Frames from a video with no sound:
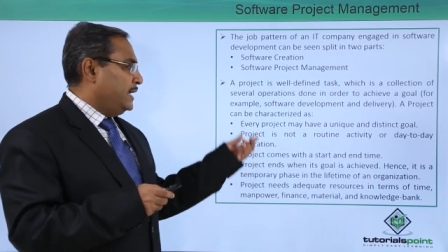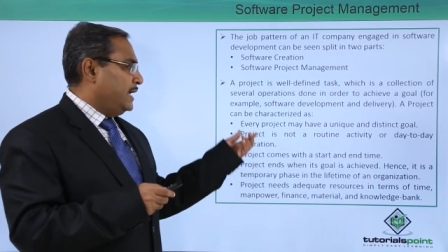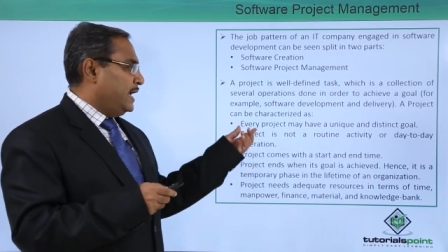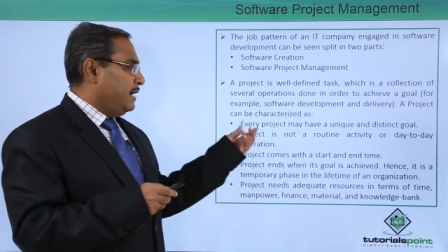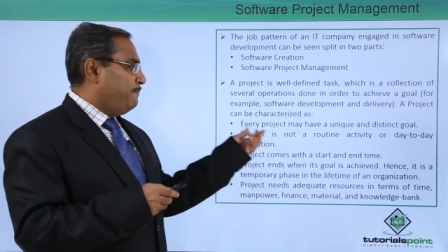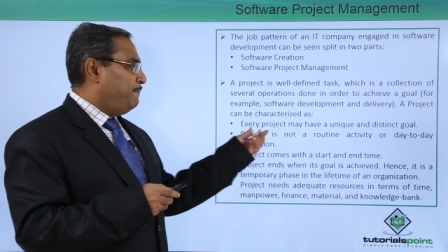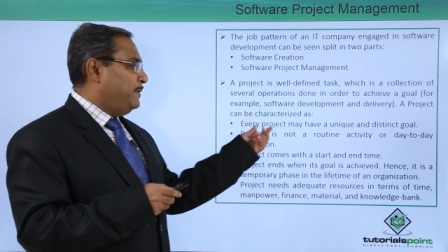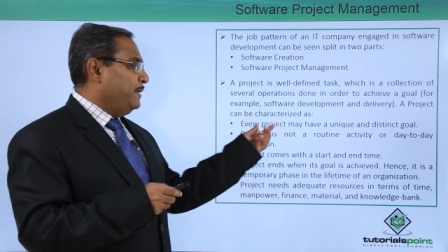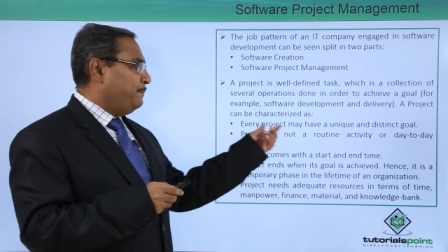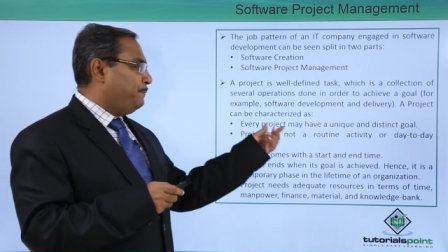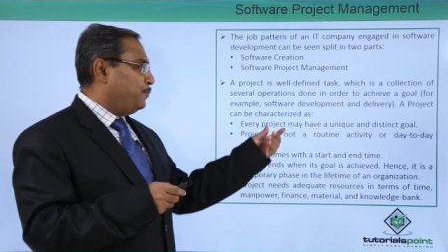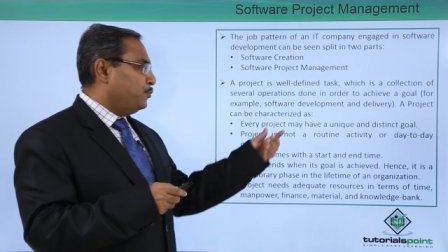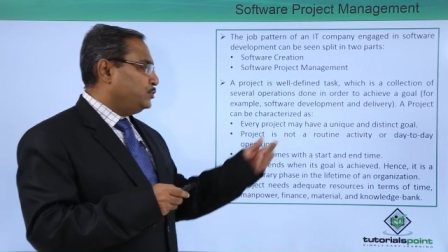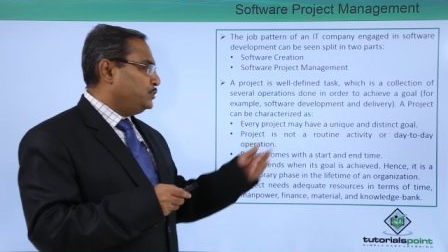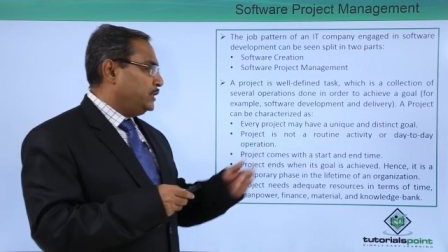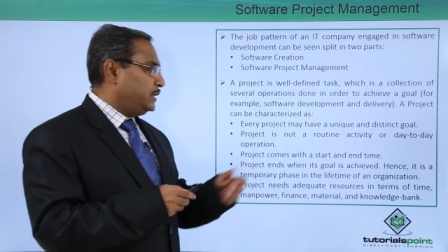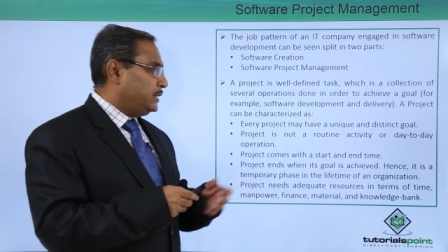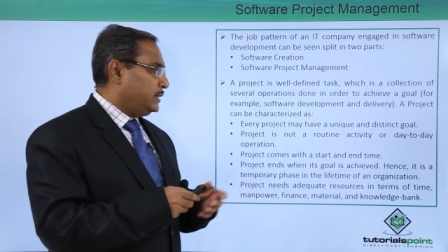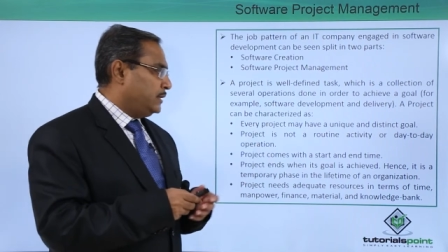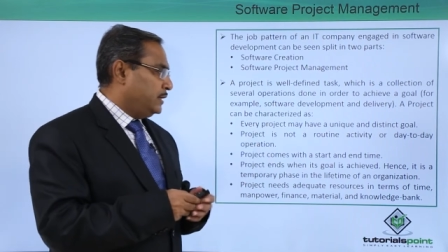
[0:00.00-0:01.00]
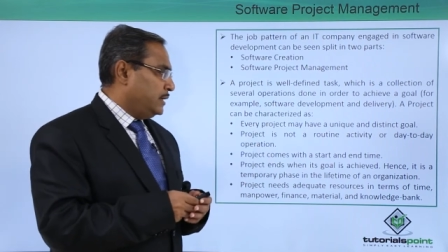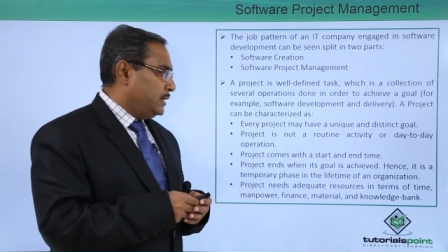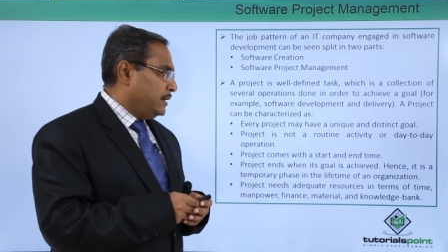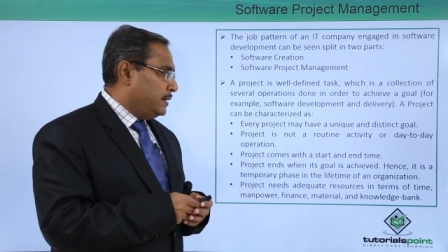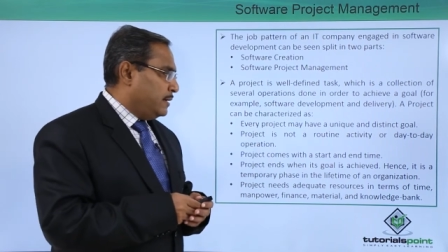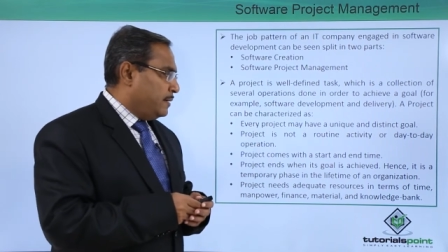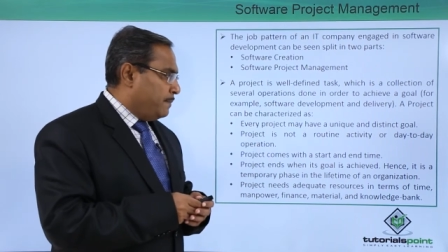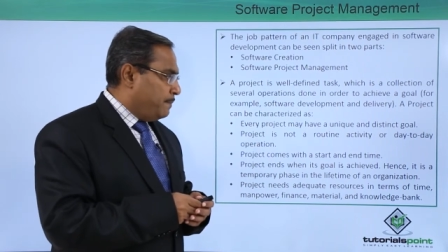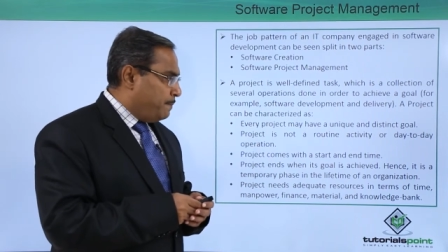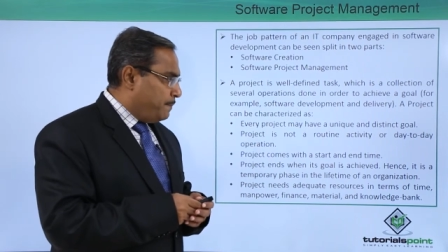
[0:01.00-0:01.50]
every project
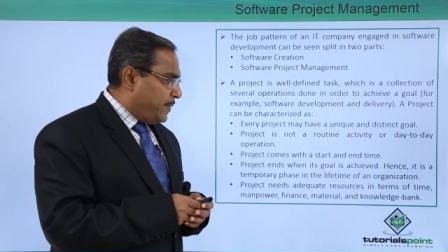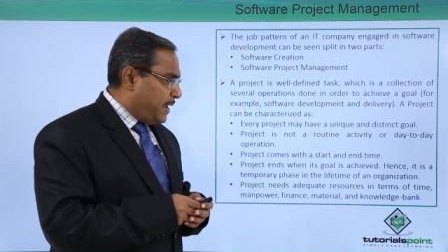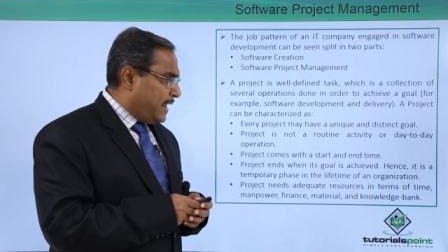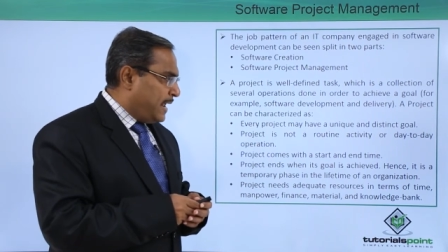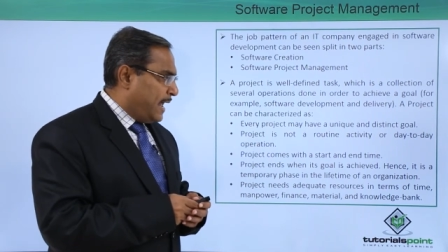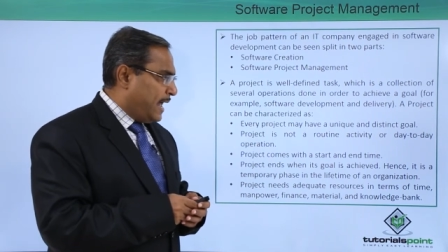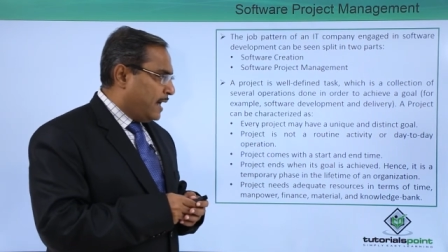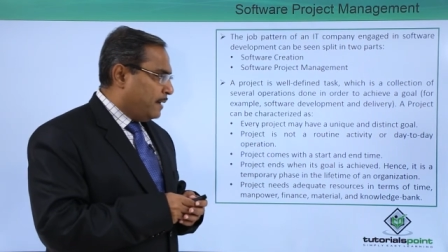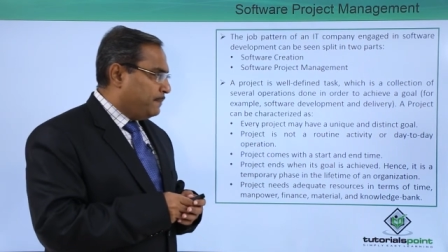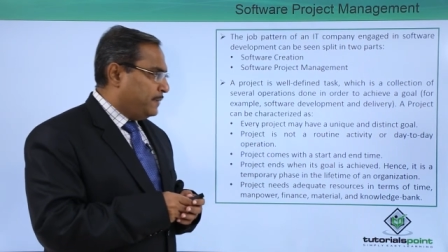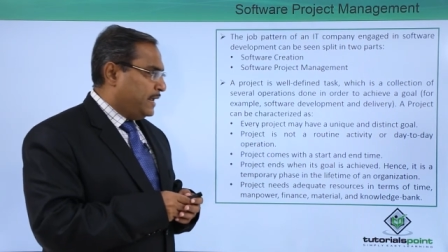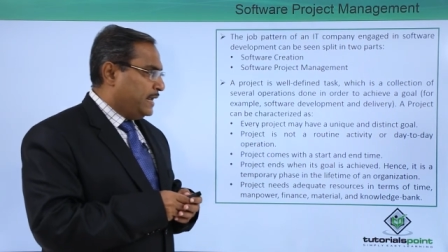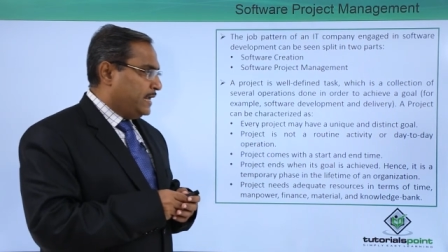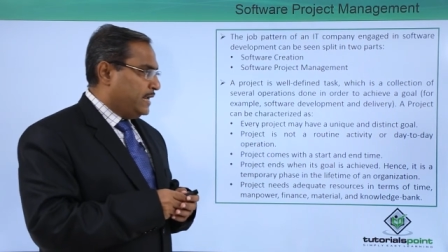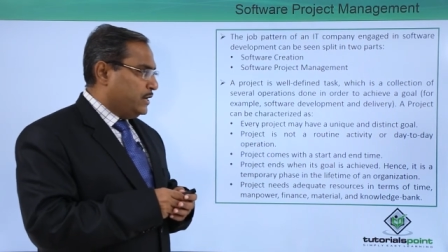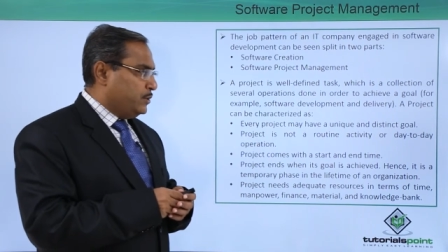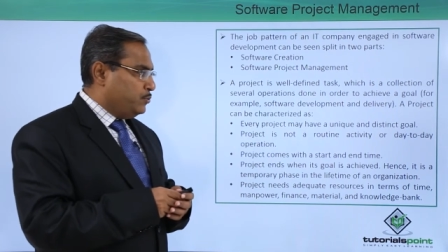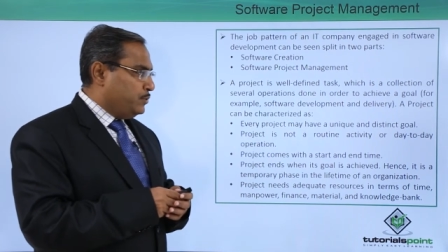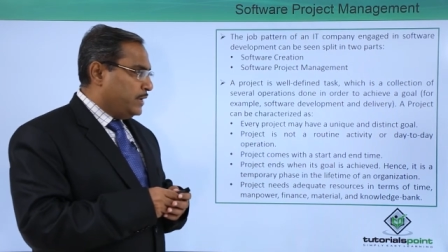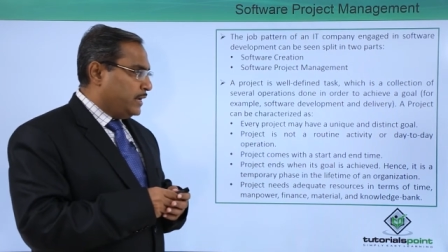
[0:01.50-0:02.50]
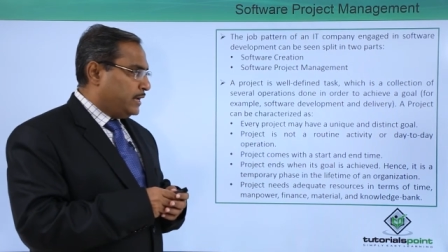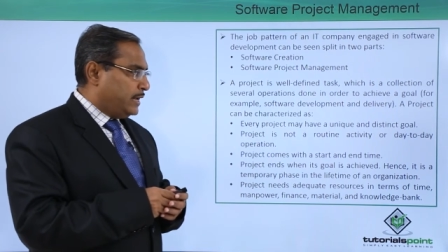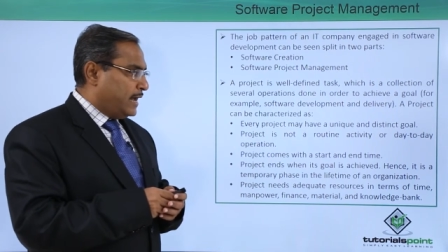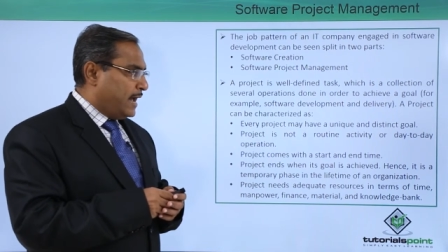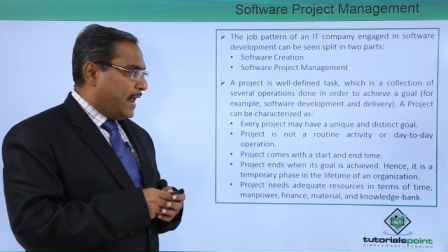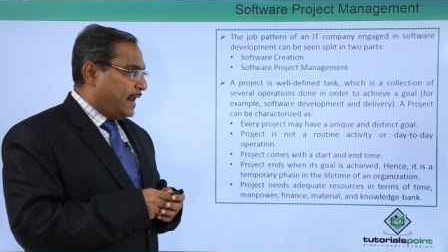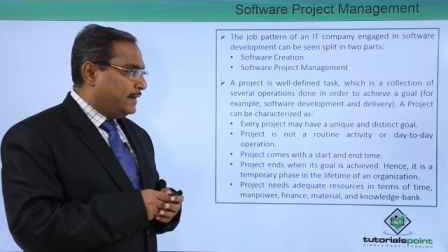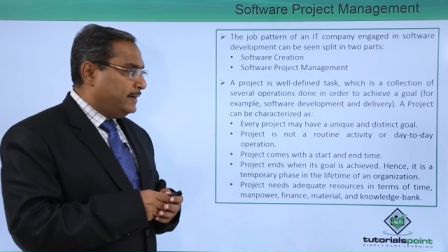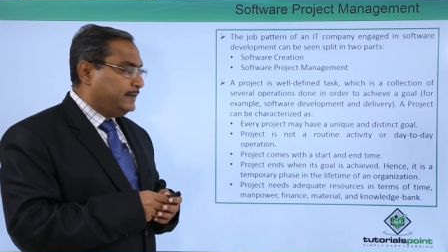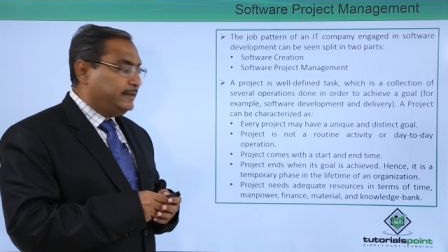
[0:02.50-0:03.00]
may have a unique
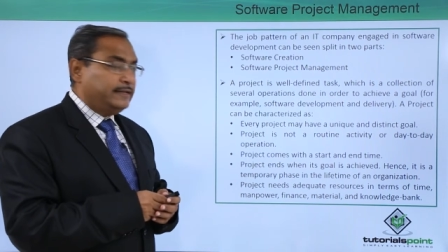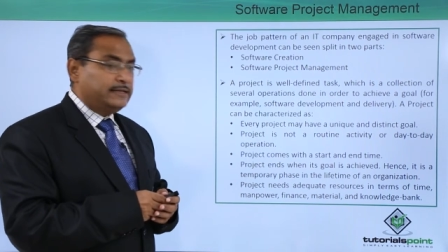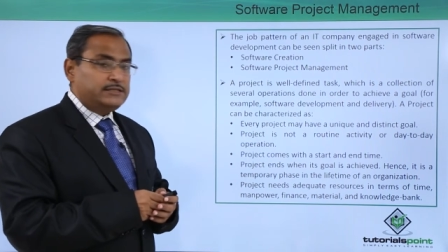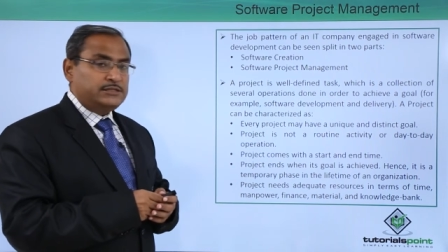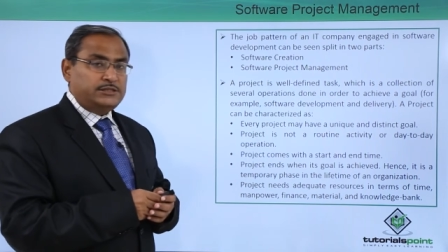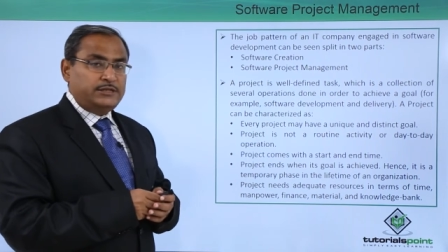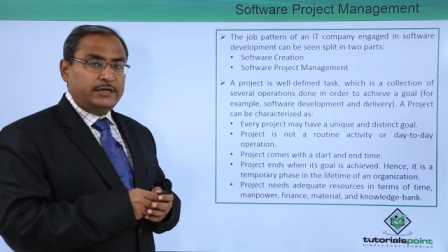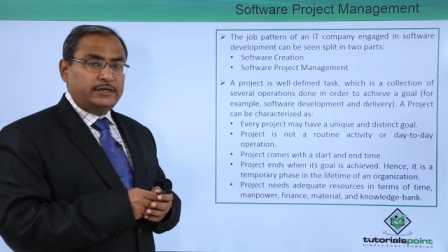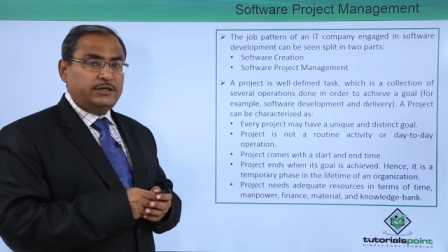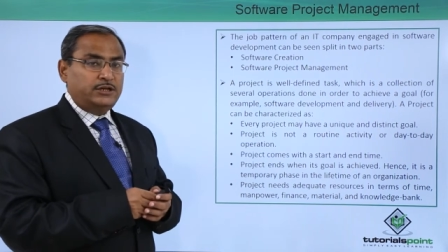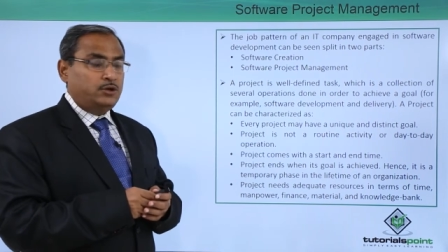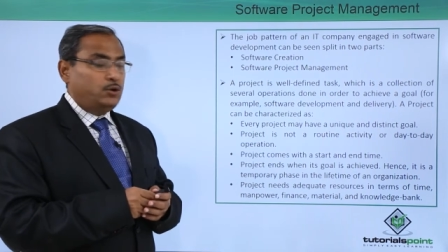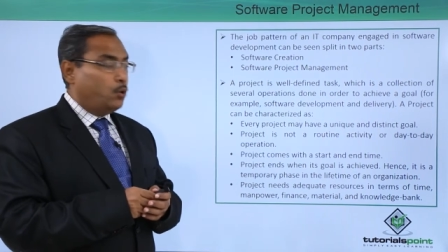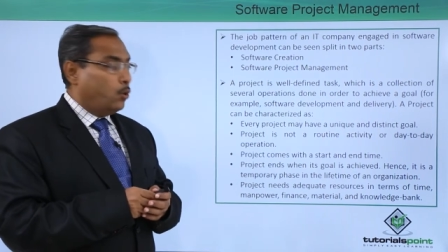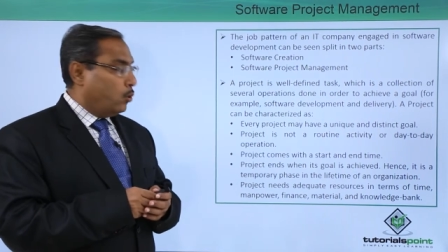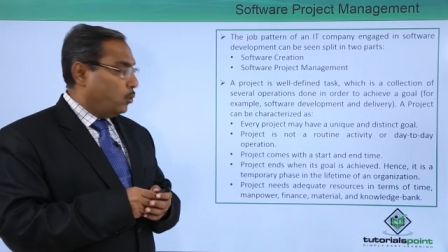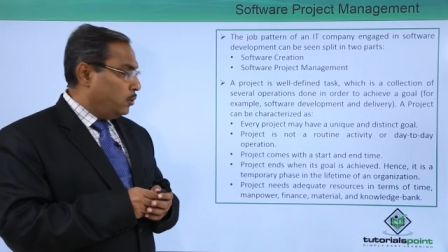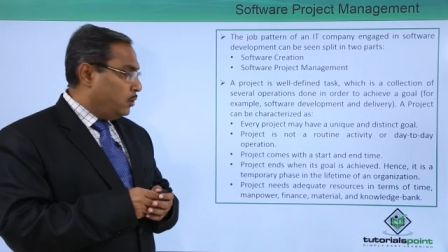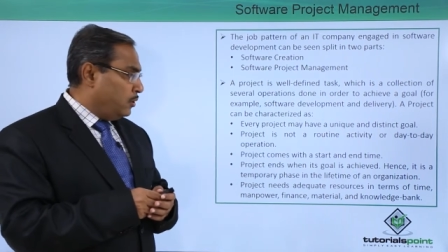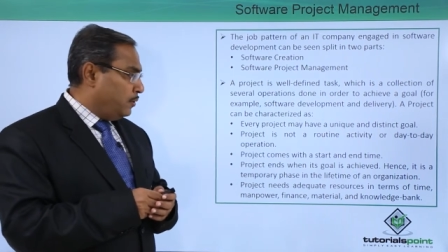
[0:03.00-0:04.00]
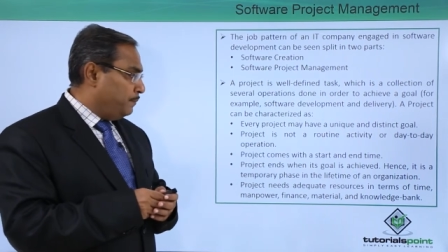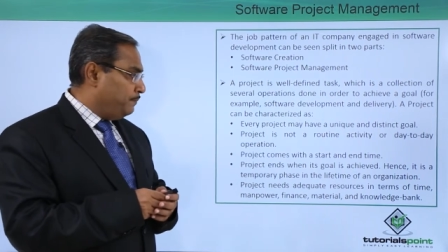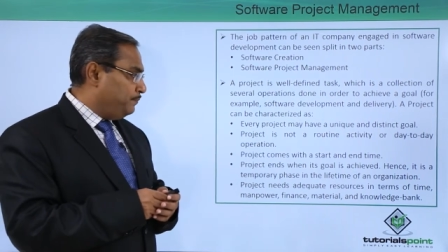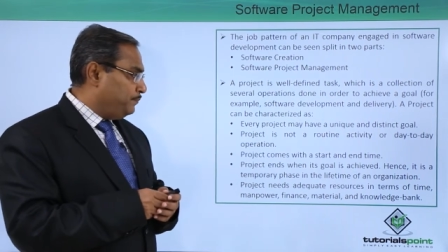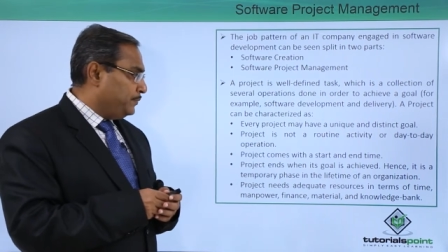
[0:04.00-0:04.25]
and distinct goal.